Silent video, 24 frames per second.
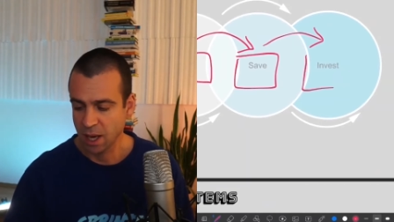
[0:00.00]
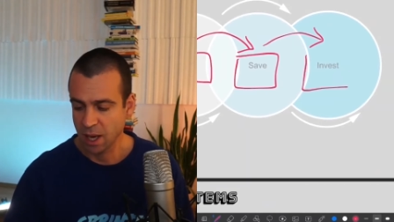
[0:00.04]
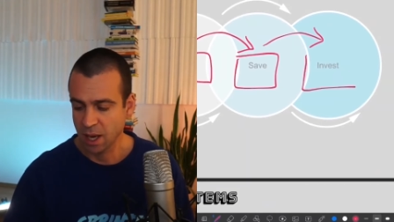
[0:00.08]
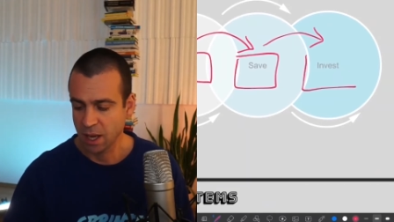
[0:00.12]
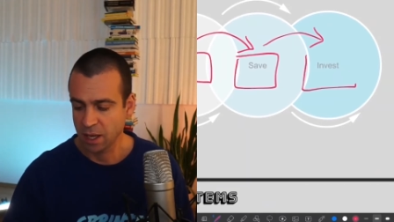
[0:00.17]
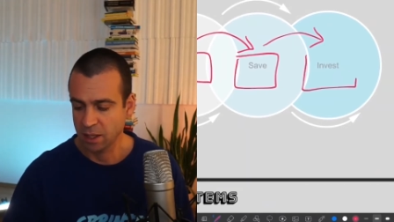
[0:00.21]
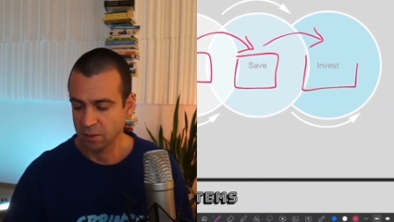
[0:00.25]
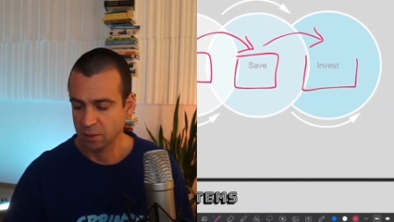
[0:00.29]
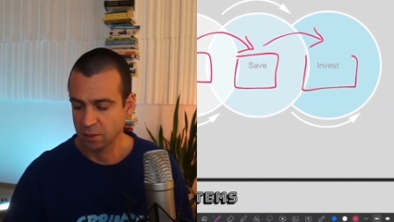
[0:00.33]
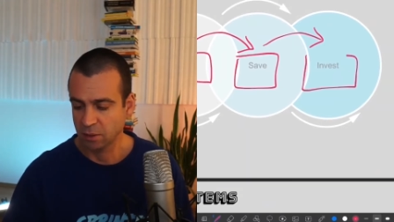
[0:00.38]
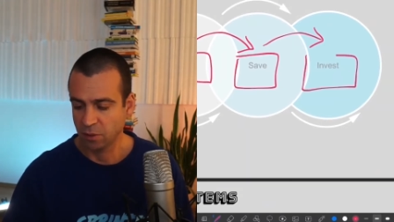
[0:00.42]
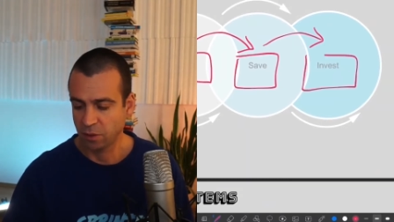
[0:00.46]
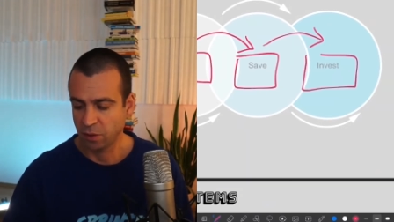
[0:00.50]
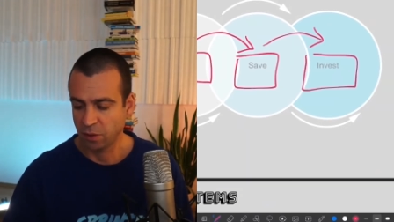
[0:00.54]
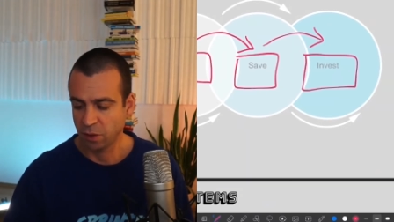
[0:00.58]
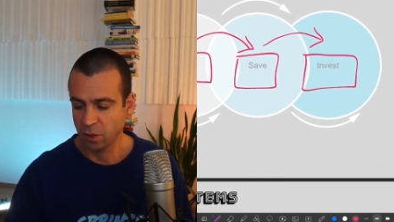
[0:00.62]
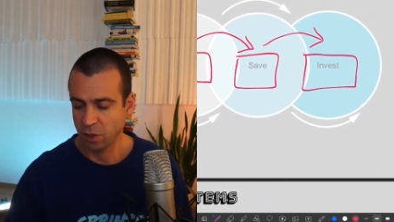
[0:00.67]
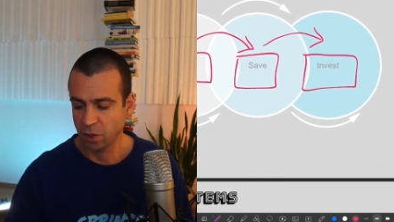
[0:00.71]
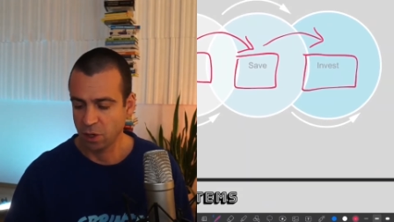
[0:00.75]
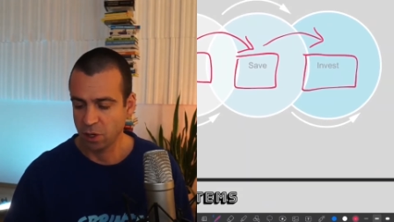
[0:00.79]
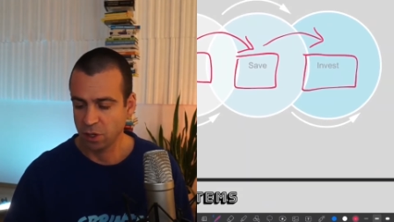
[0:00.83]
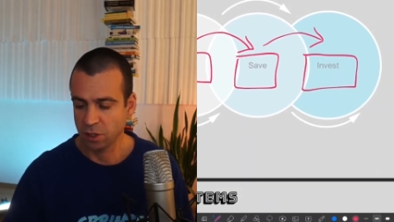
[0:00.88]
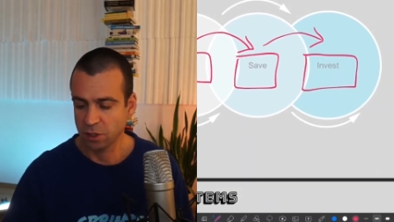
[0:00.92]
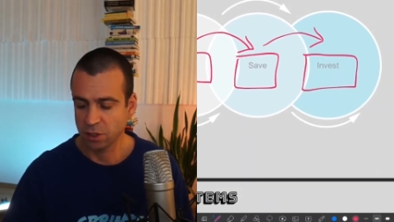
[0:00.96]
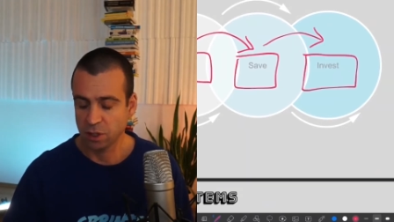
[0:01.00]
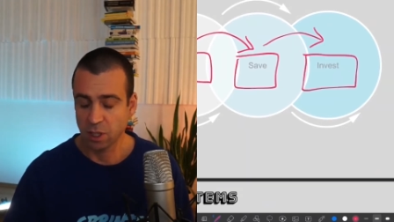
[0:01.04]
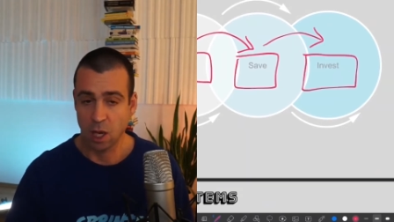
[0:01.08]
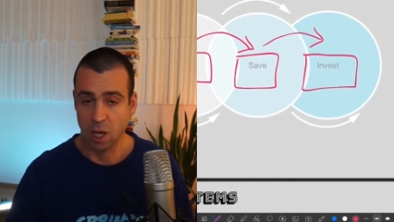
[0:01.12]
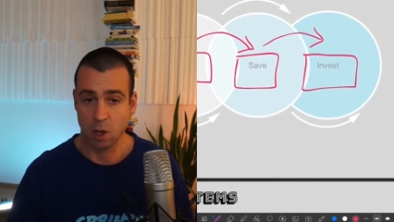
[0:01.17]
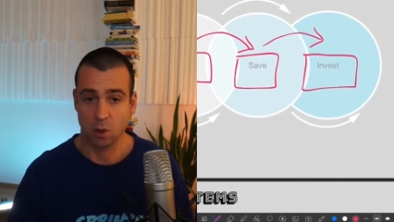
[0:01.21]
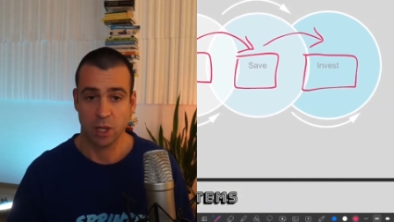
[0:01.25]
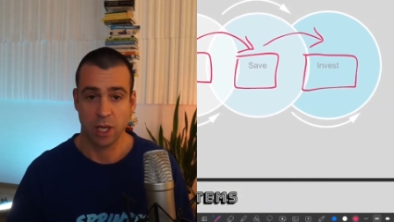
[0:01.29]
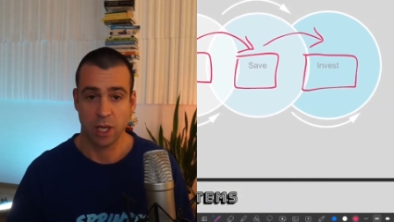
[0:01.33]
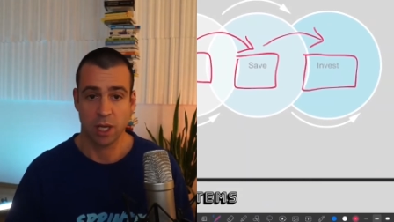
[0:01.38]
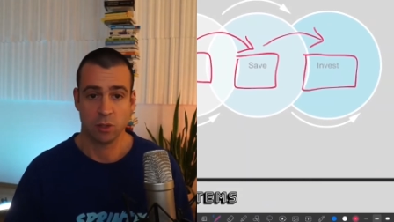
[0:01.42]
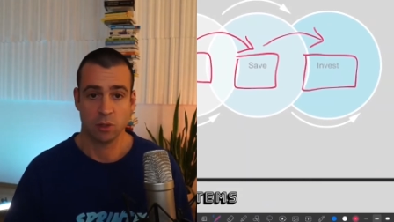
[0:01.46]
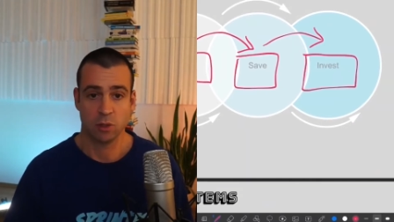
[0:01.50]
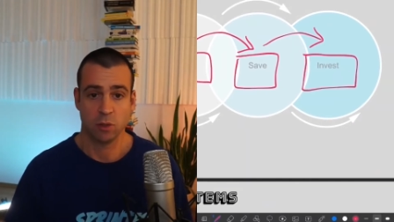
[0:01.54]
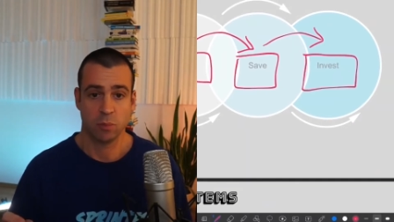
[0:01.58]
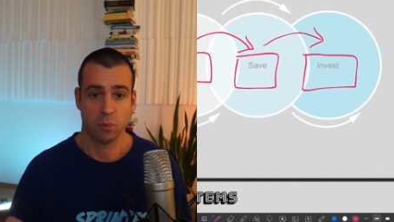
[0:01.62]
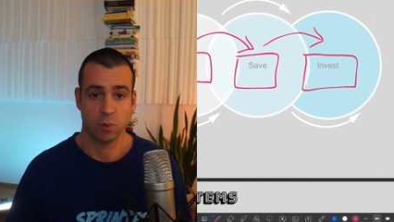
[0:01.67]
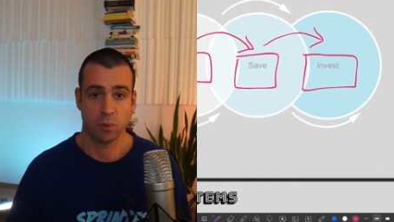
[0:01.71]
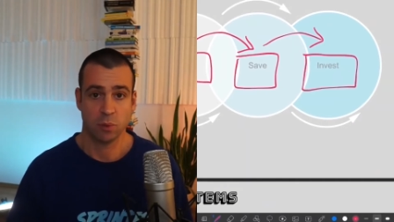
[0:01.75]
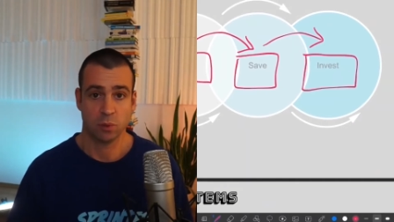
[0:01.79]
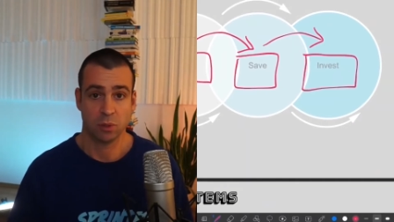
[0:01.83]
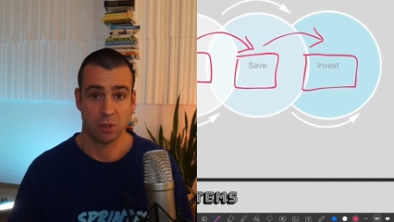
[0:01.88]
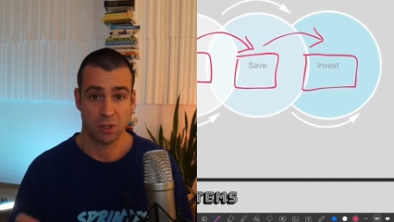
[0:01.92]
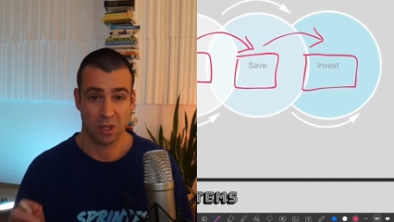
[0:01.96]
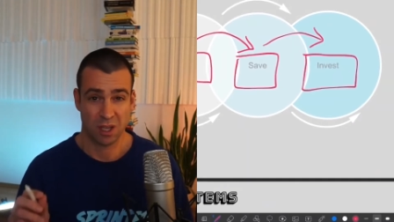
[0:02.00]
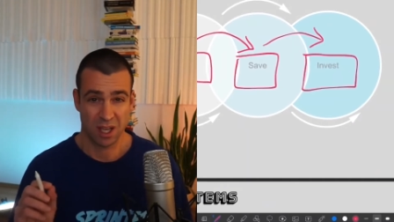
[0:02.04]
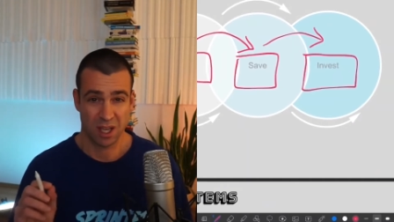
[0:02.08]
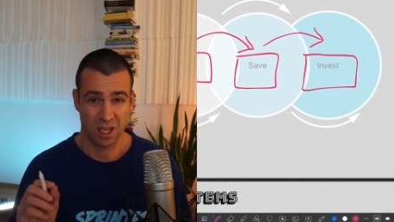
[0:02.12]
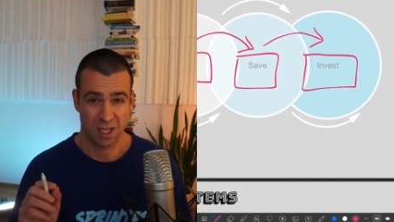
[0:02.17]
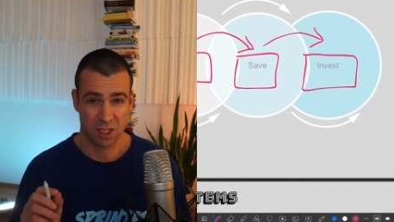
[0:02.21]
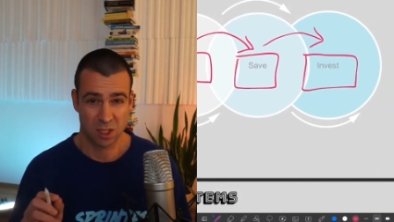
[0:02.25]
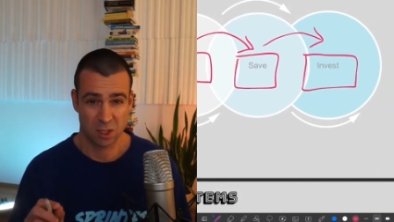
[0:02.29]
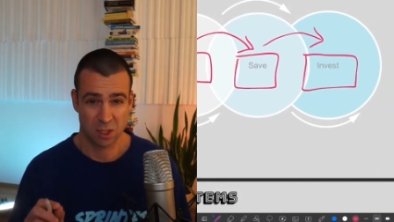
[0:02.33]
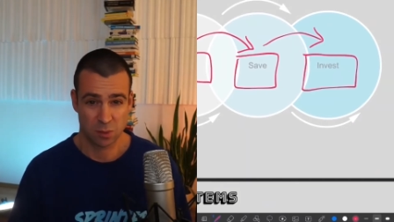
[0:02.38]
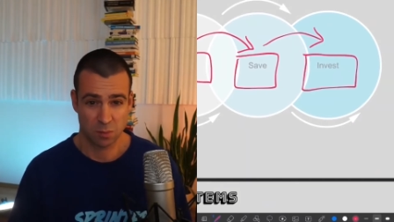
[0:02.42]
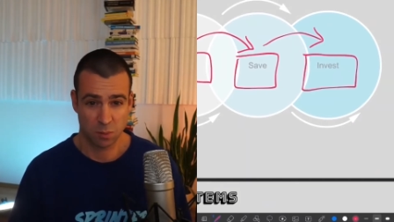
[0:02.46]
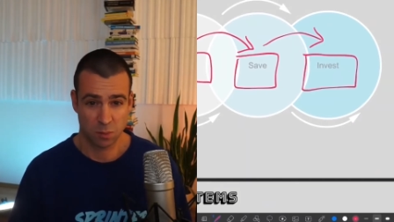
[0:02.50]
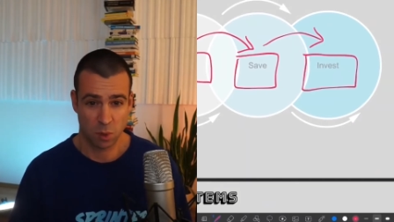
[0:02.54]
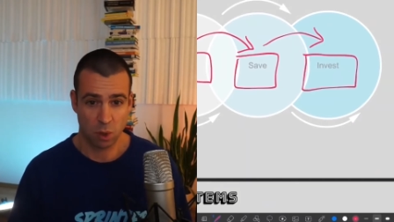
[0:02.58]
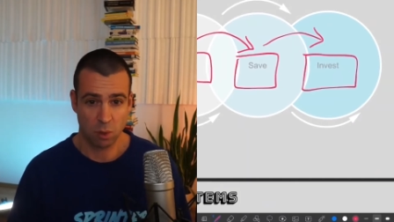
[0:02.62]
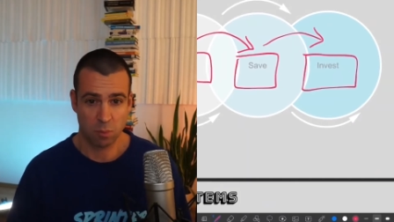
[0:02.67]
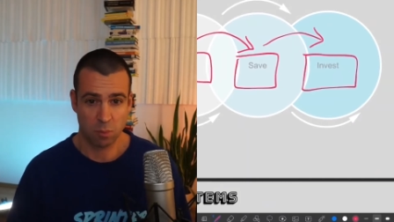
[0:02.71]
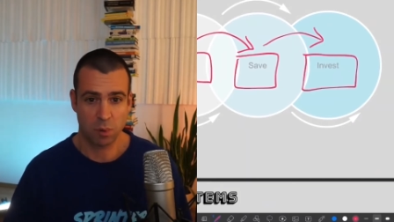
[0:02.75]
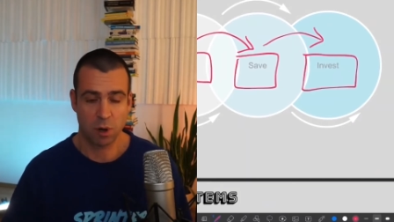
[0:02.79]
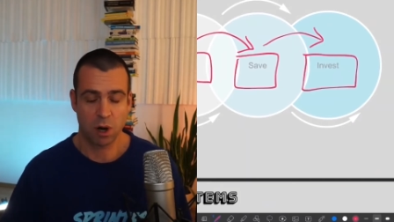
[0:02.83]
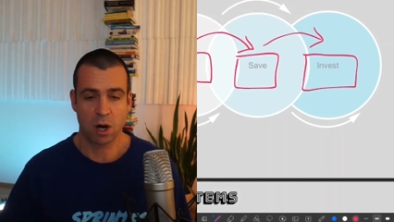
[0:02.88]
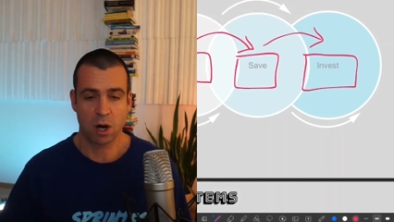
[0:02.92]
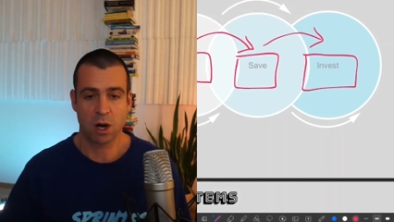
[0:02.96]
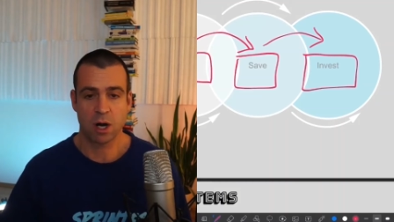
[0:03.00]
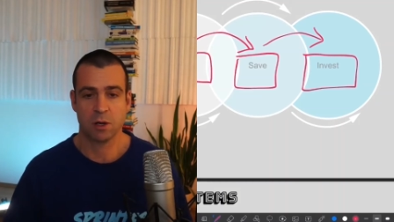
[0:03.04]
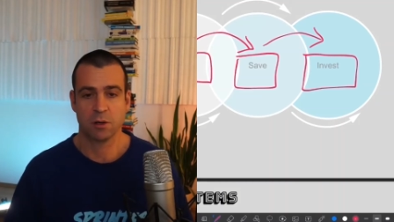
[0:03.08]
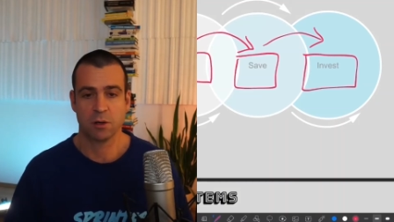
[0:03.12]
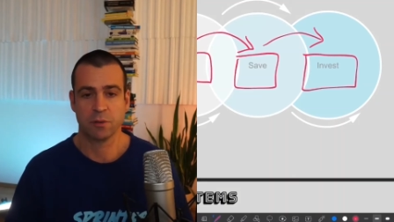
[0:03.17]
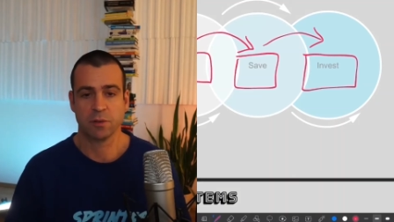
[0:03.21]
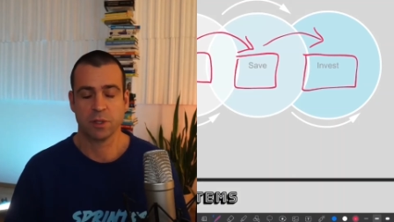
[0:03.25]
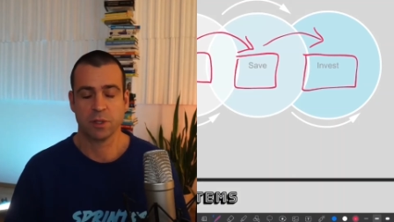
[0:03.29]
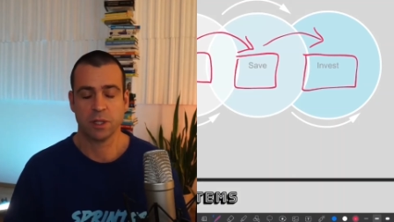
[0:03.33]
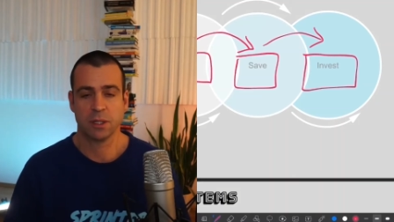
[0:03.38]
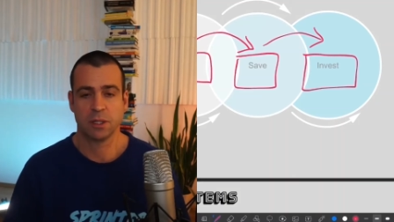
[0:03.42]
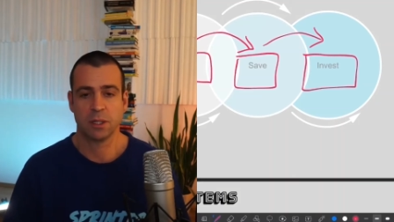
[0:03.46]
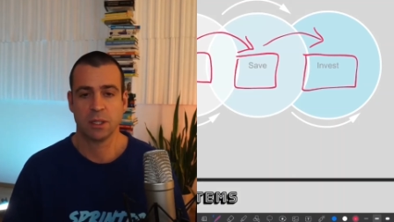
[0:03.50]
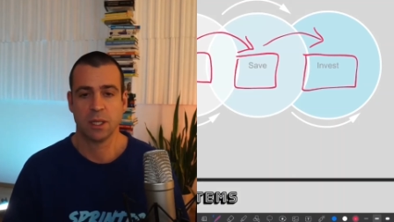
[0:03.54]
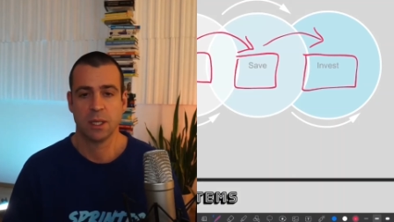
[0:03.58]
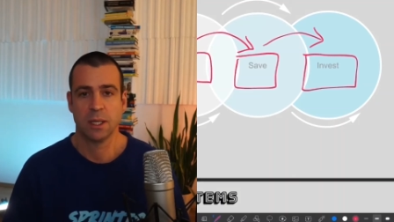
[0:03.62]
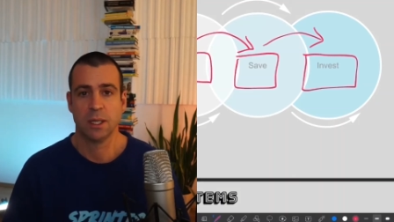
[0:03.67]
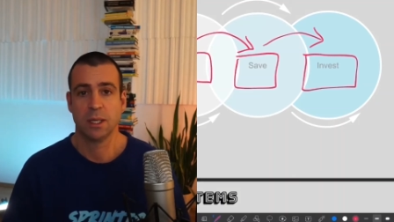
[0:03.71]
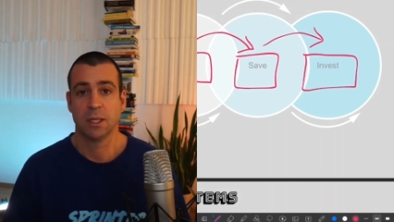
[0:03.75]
and third, how can you put a small part of it,